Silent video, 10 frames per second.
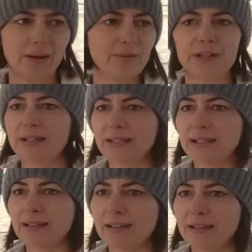I
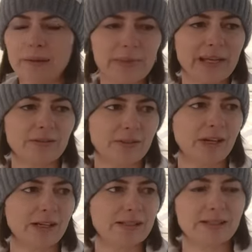really, I'm at a
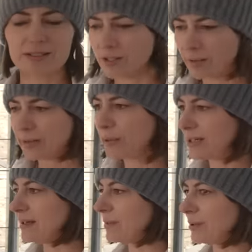loss because you don't want to put
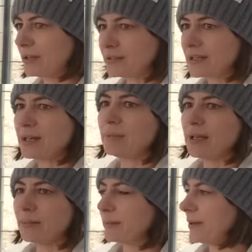it down below. It's got to
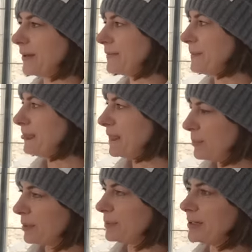be up above.
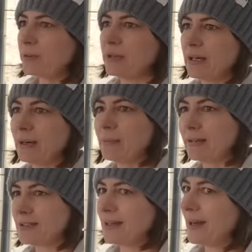Probably don't want it
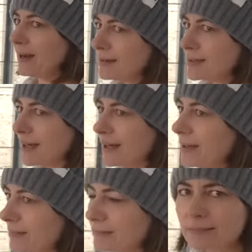mounted
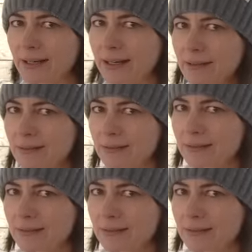outside, right?